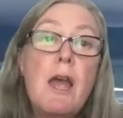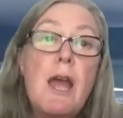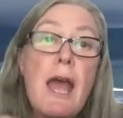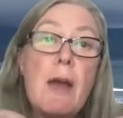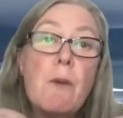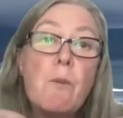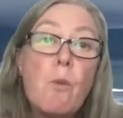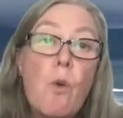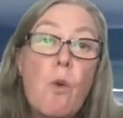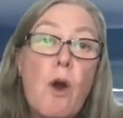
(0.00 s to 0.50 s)

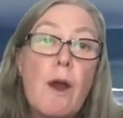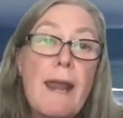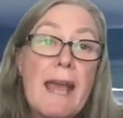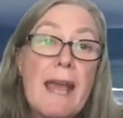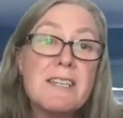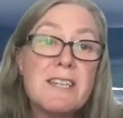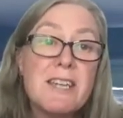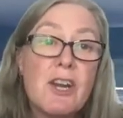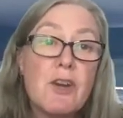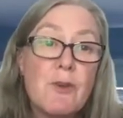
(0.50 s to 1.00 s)
and what
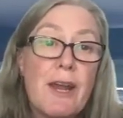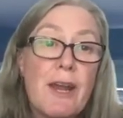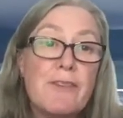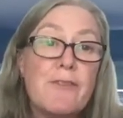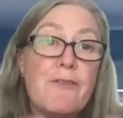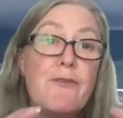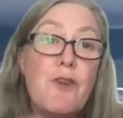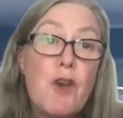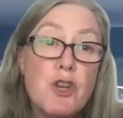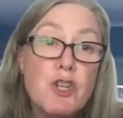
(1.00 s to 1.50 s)
actually creates
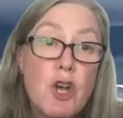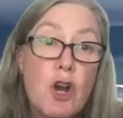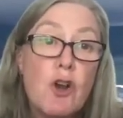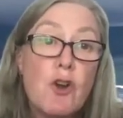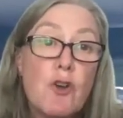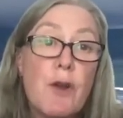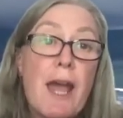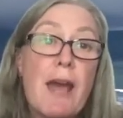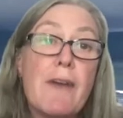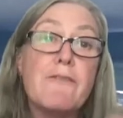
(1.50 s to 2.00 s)
fertile
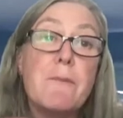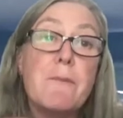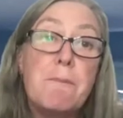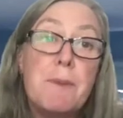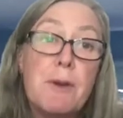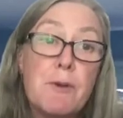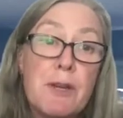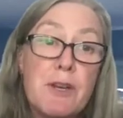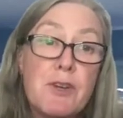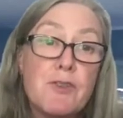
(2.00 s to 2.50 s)
ground for
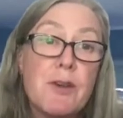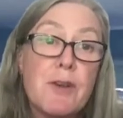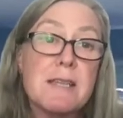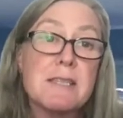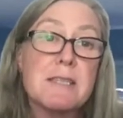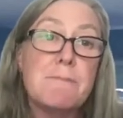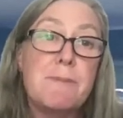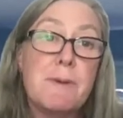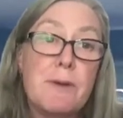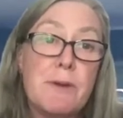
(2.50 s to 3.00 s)
building trust,
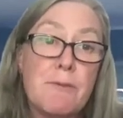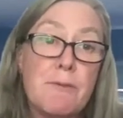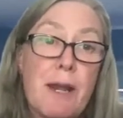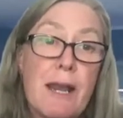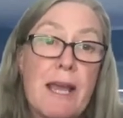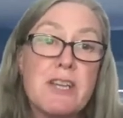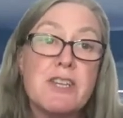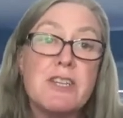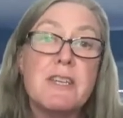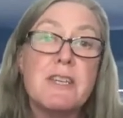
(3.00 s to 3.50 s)
building
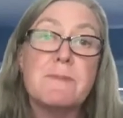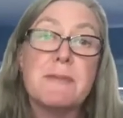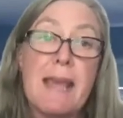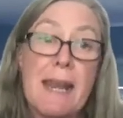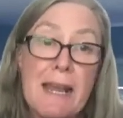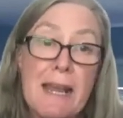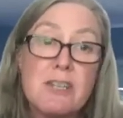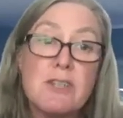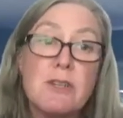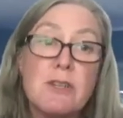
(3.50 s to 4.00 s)
relationships, and
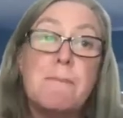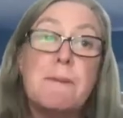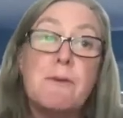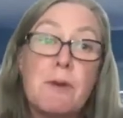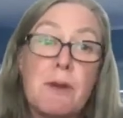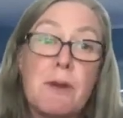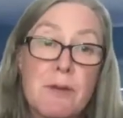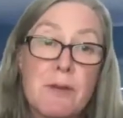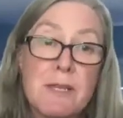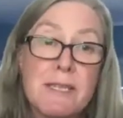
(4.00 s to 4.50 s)
actually
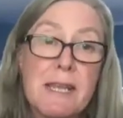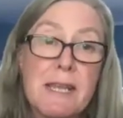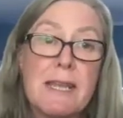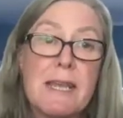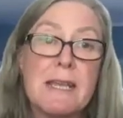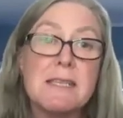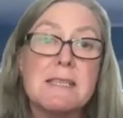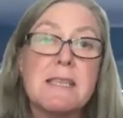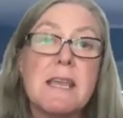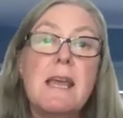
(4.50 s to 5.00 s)
building
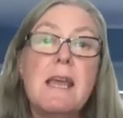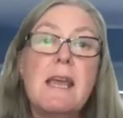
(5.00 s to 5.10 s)
resilience,